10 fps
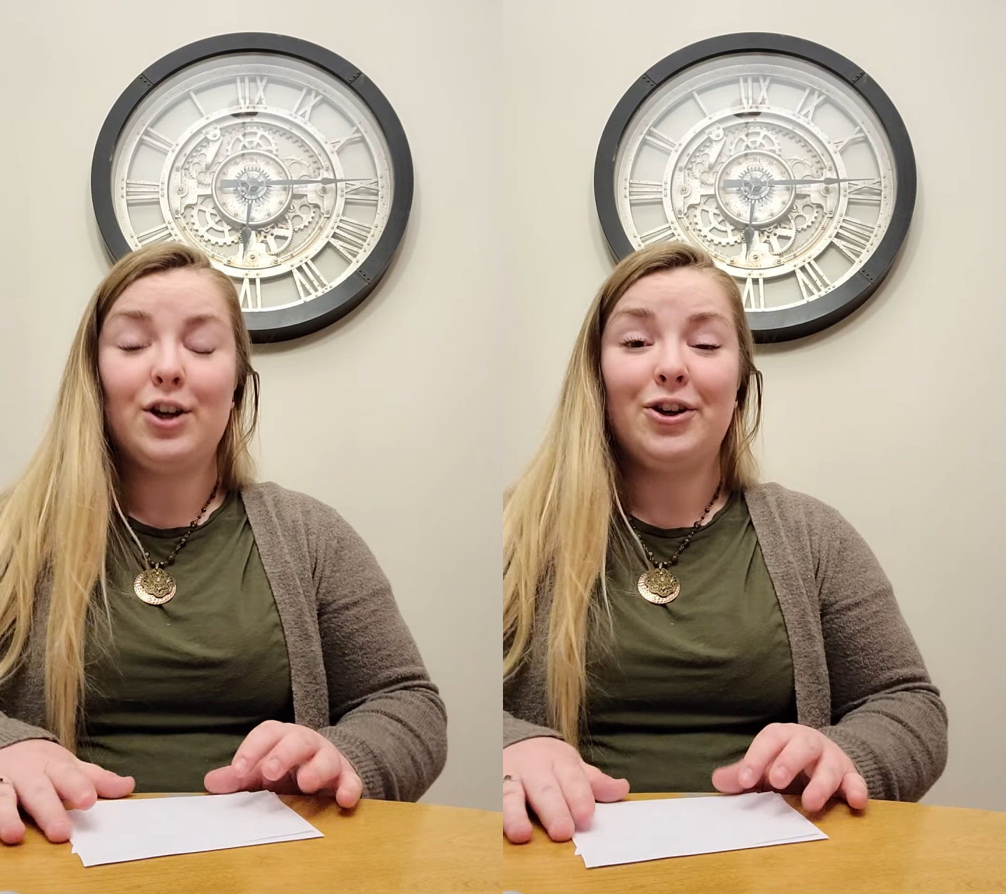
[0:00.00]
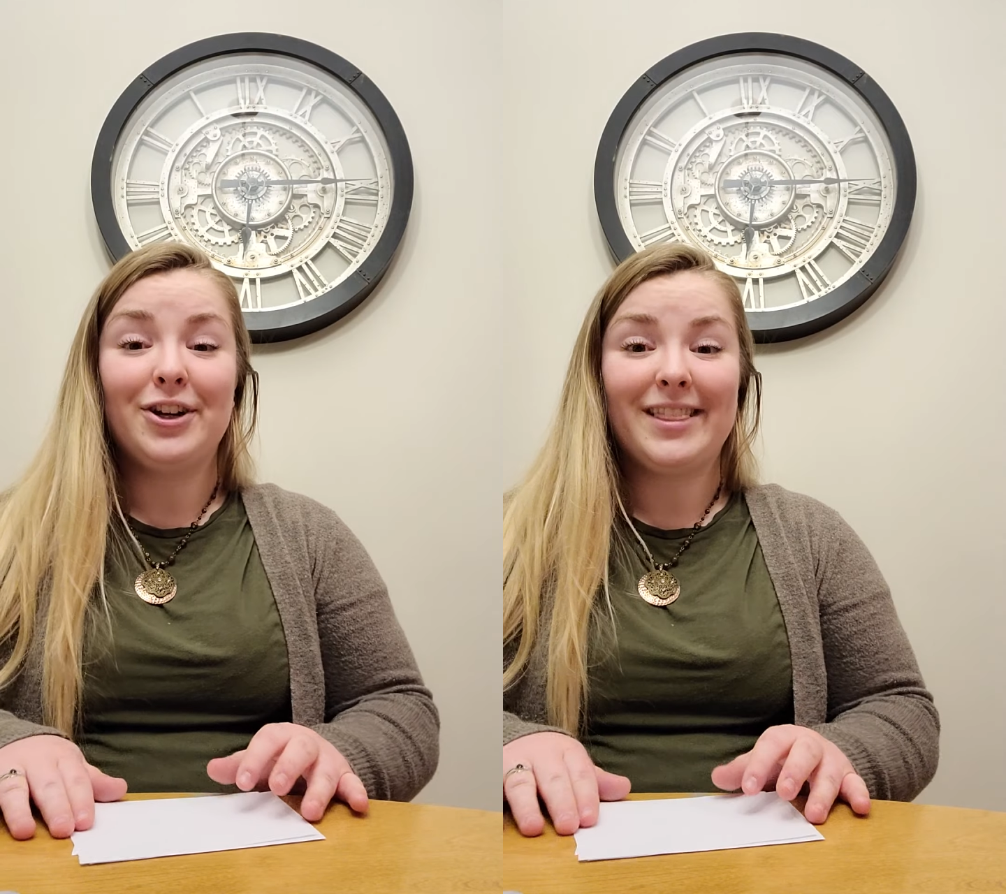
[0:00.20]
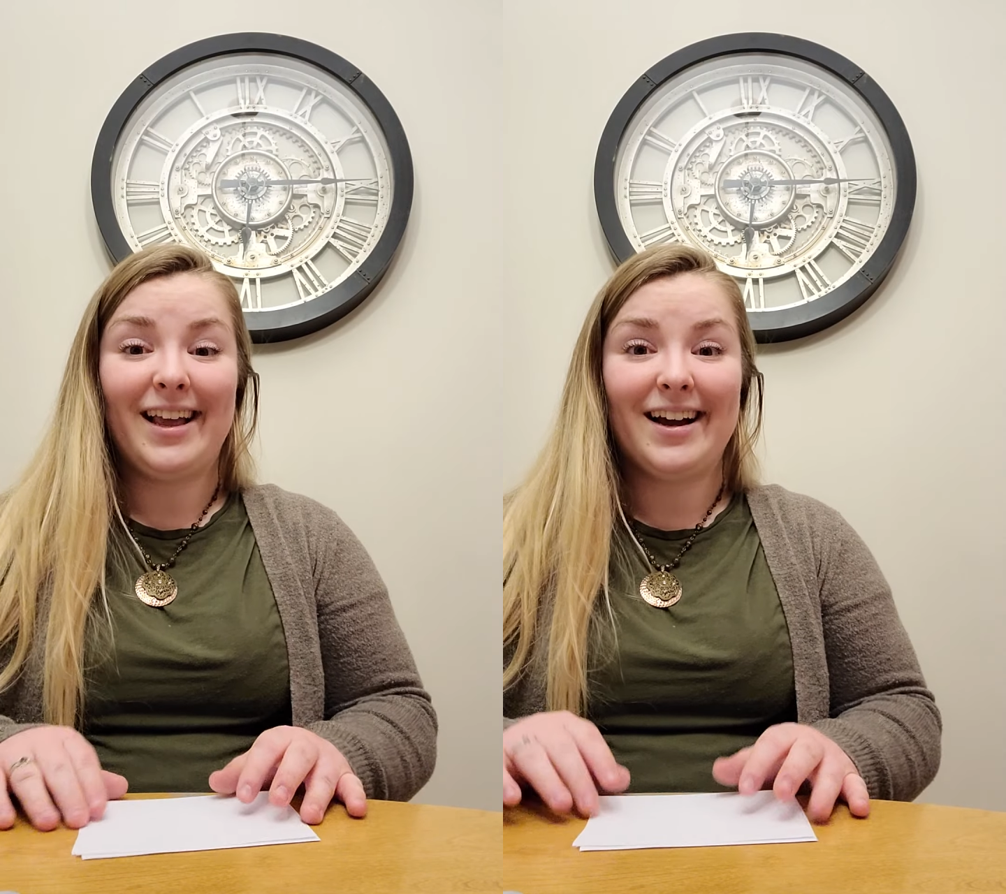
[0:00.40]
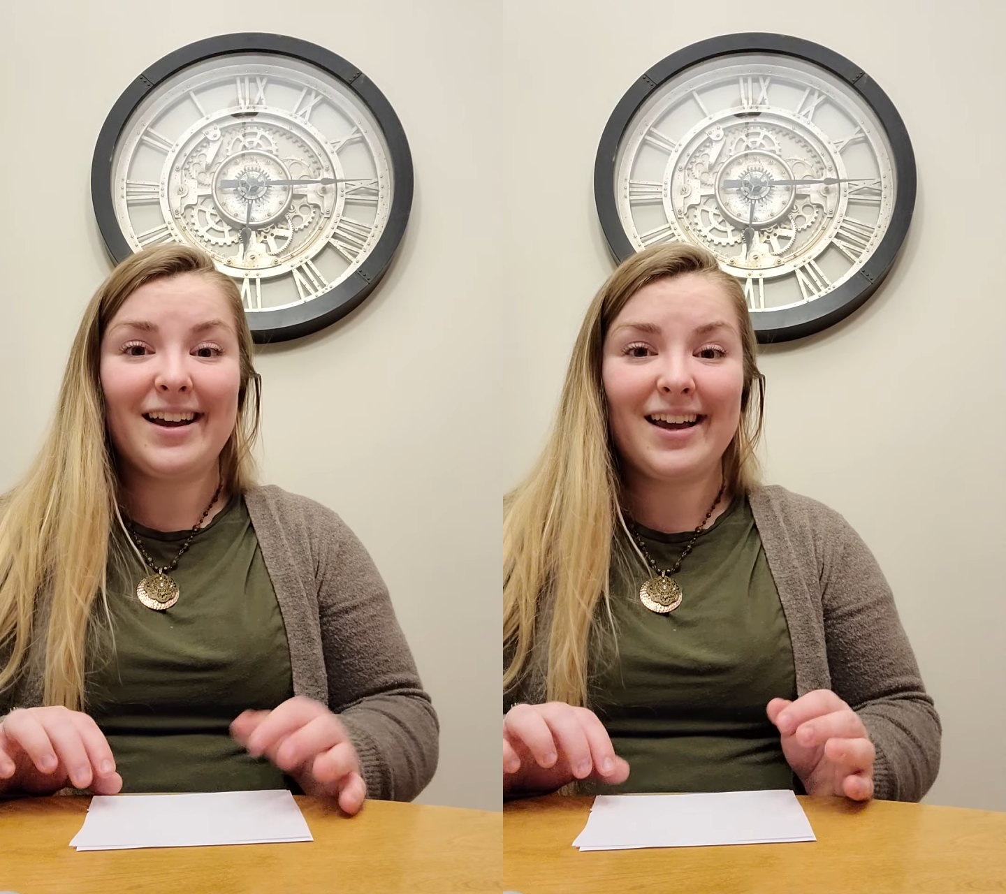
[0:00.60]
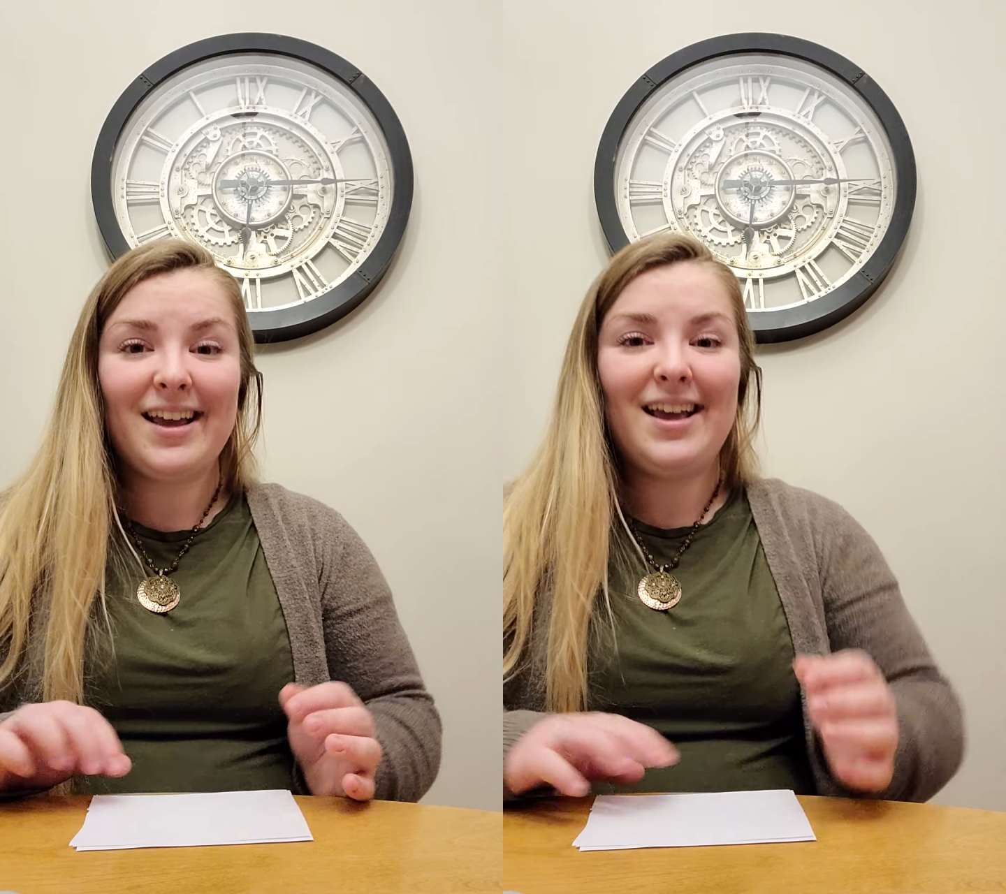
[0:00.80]
Good luck,
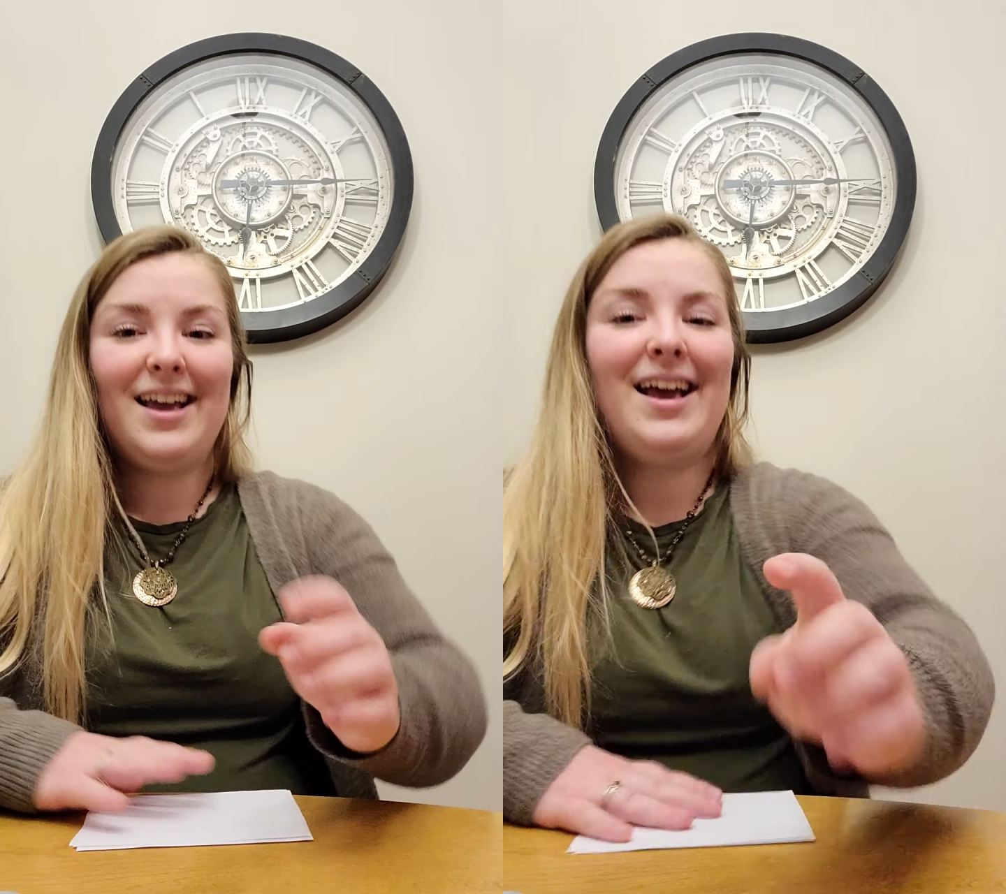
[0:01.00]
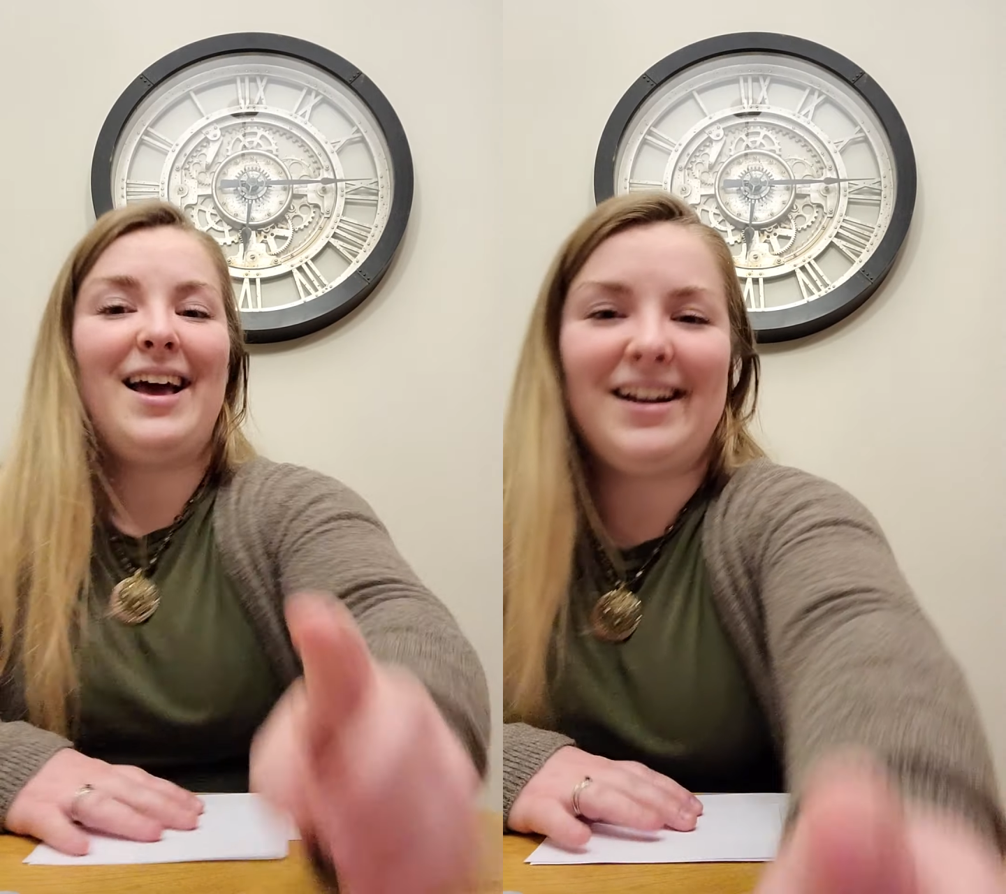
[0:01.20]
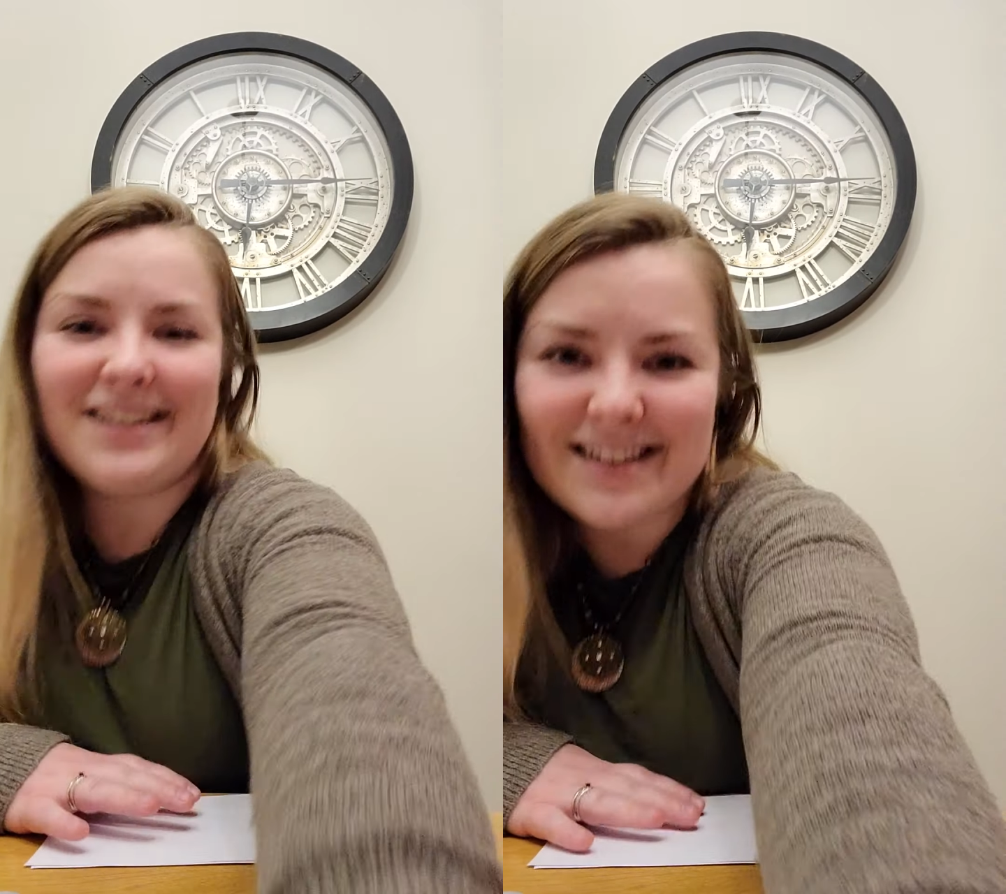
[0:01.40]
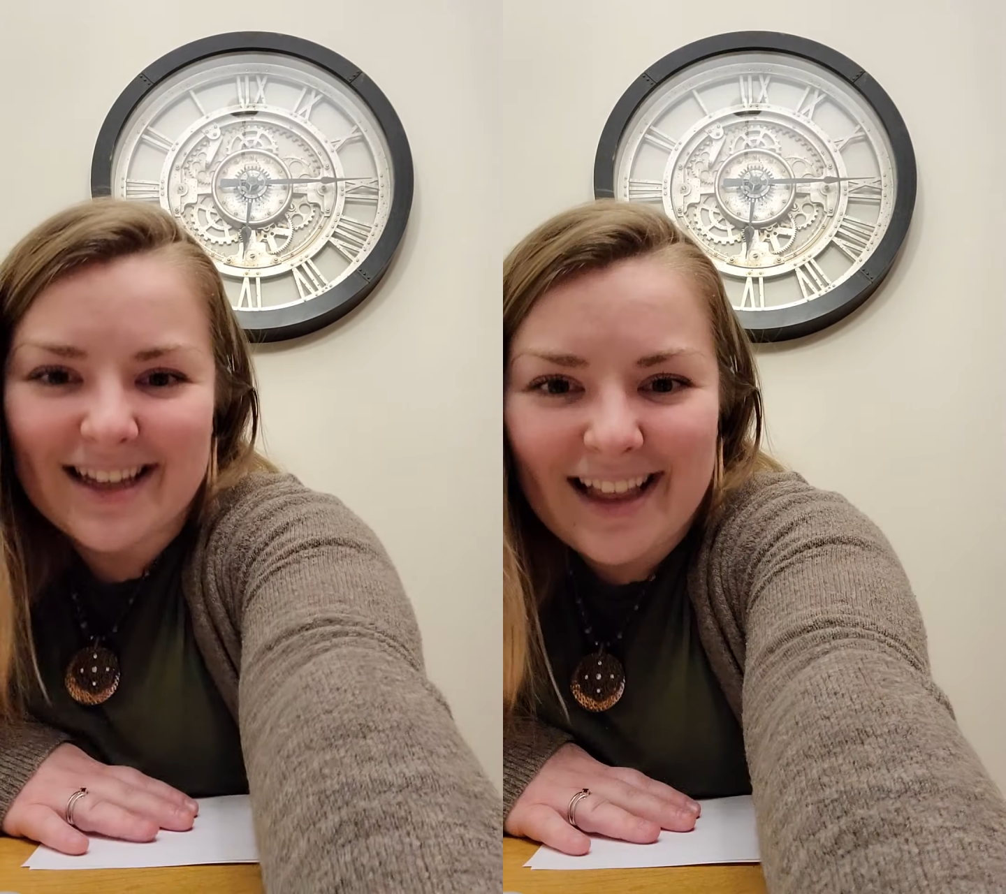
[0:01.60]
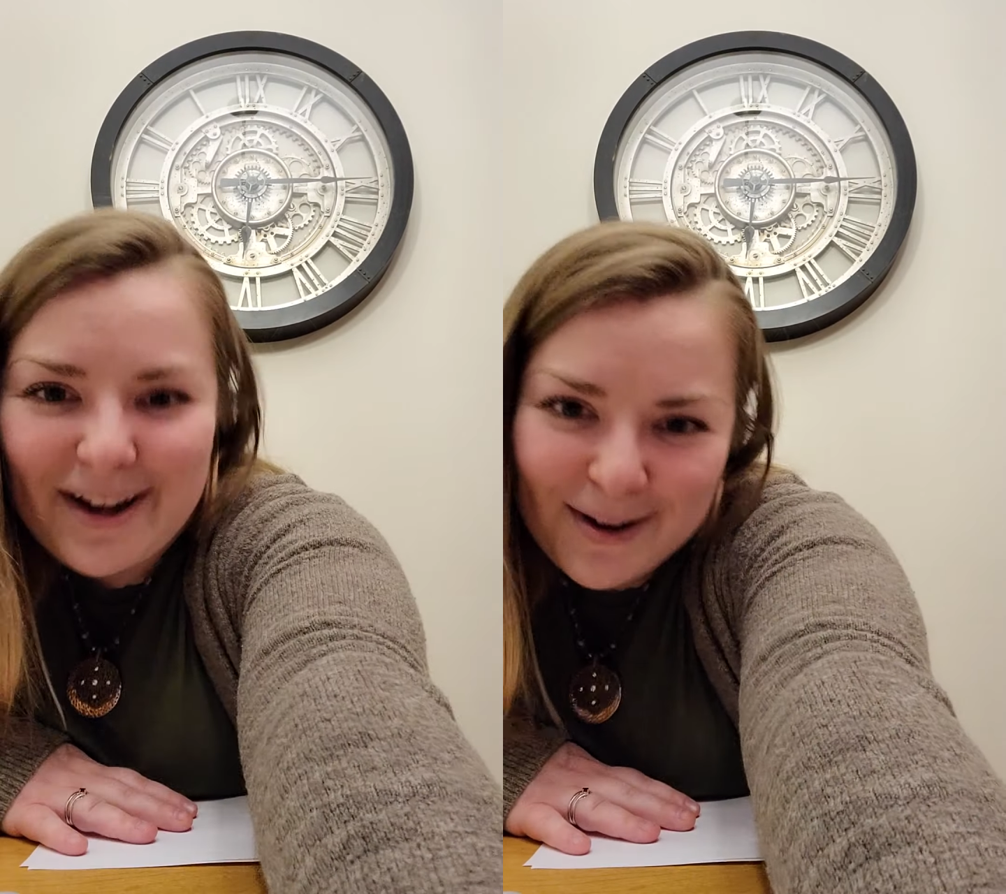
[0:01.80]
and I'll see
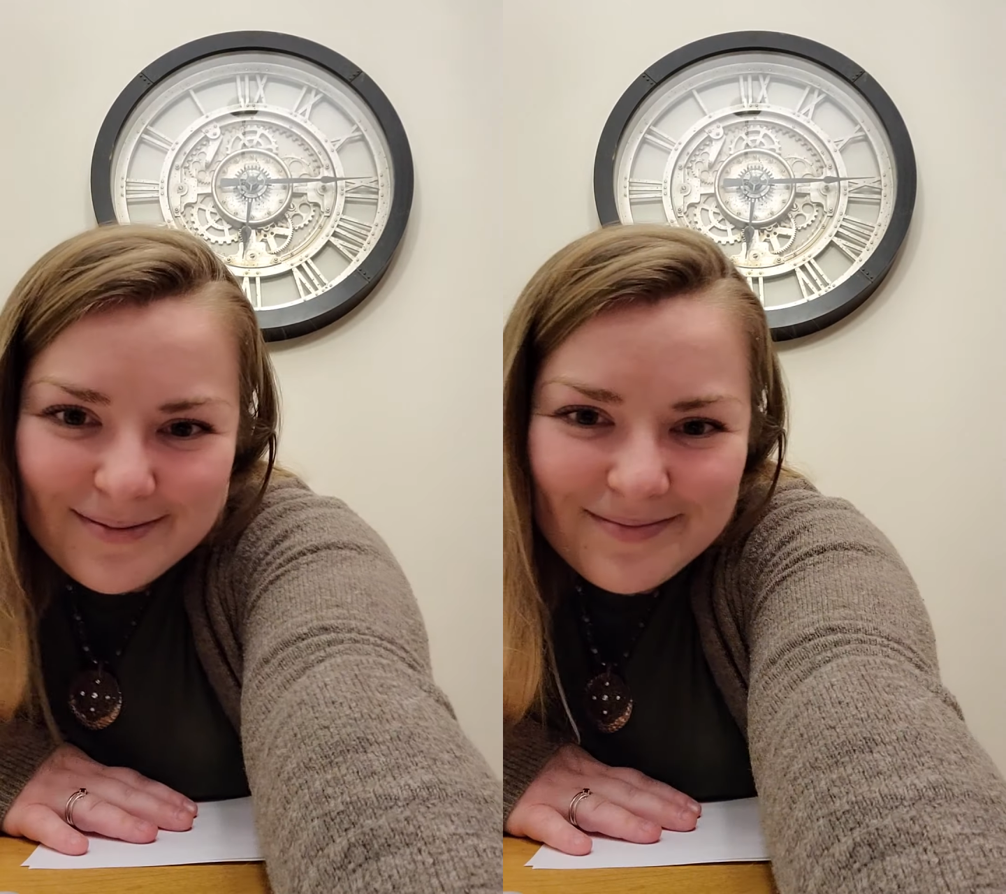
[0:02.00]
you later.